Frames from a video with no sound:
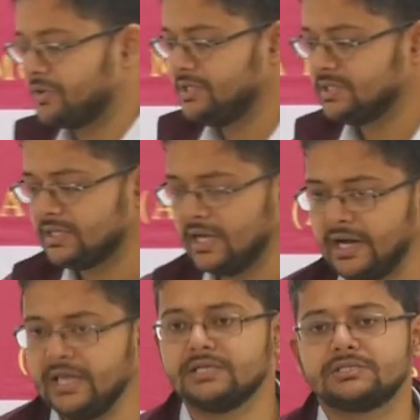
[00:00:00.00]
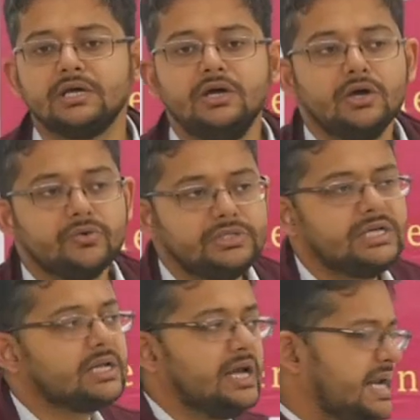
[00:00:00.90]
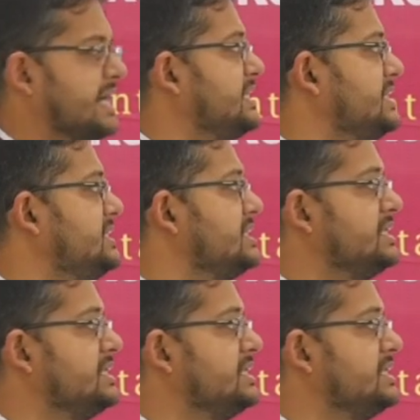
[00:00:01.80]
or these are the areas which are connected